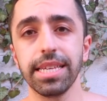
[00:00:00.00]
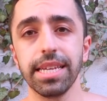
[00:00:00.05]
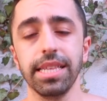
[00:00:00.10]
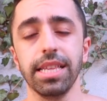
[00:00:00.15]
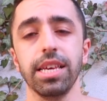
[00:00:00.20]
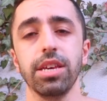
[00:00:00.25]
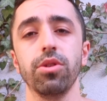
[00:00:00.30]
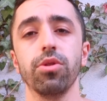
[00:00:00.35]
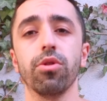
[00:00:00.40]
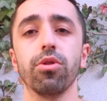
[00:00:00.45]
and
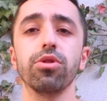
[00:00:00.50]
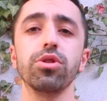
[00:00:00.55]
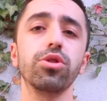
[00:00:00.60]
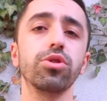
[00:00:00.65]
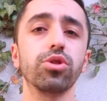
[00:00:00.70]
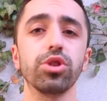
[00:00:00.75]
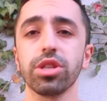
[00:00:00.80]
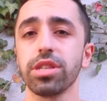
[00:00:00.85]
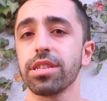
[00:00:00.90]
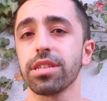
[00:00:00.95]
like you or
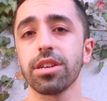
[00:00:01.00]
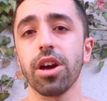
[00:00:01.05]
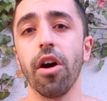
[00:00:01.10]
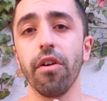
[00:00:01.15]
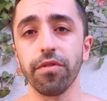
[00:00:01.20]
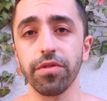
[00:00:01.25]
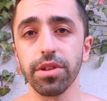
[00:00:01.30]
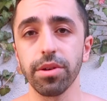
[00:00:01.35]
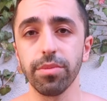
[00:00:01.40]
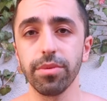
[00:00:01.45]
you're just
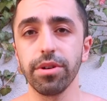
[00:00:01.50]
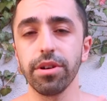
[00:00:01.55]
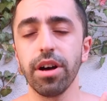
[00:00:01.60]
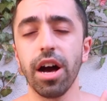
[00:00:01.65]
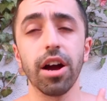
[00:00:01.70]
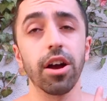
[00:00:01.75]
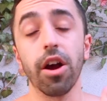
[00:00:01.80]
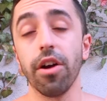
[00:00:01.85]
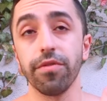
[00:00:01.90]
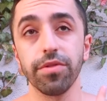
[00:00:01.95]
comfortable,
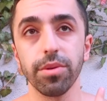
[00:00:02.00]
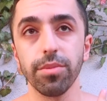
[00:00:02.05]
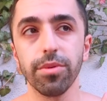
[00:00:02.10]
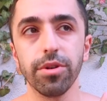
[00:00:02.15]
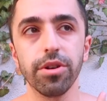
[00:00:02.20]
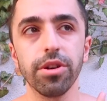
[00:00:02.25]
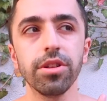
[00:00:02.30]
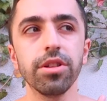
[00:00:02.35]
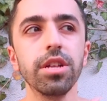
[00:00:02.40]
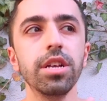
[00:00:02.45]

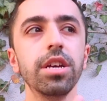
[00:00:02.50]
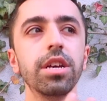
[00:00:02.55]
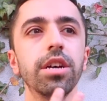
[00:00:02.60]
uncomfortable,